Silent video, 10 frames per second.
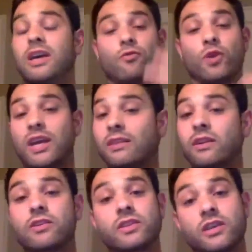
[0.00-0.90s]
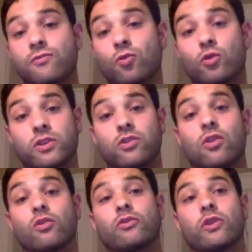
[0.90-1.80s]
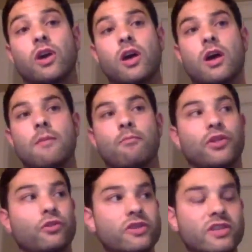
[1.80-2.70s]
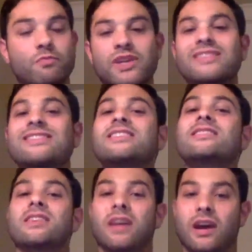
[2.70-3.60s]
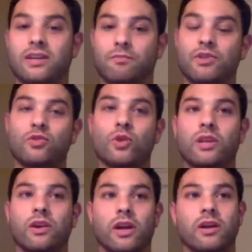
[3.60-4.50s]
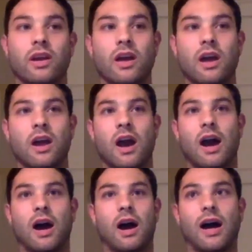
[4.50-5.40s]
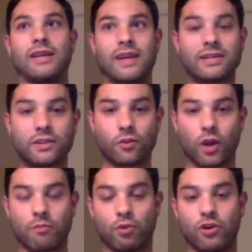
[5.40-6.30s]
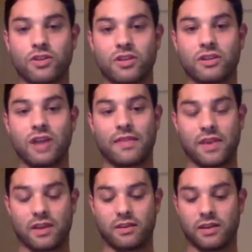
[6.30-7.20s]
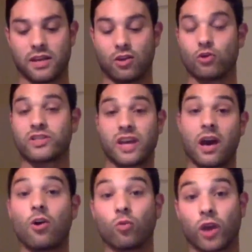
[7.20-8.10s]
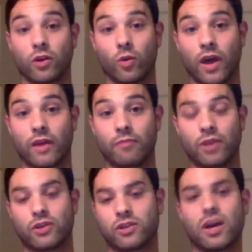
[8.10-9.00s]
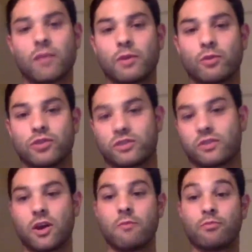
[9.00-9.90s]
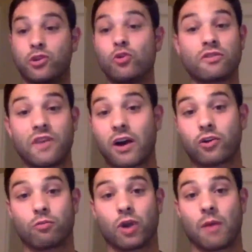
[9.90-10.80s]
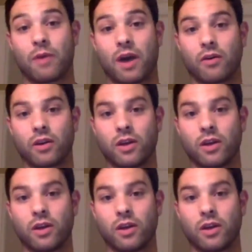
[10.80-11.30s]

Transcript: If we get there, stage 4 is a close. But there's this big disconnect between like, I get to the right person and then it goes to hell right away, because a lot of people just puke a value prop out.